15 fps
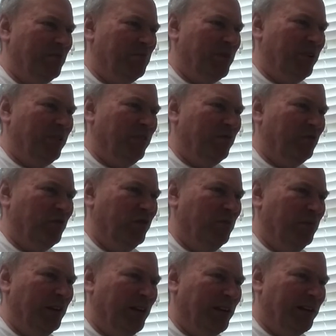premiere of True
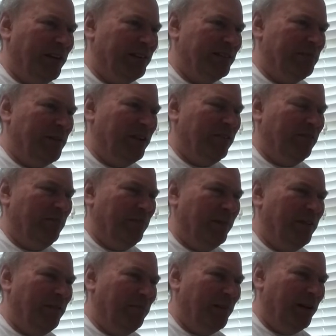Blood as a mayor of
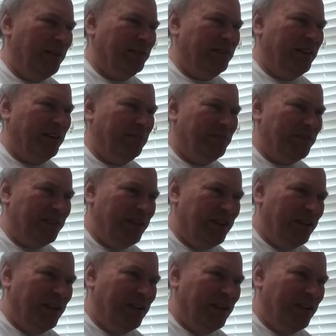Bon Temps.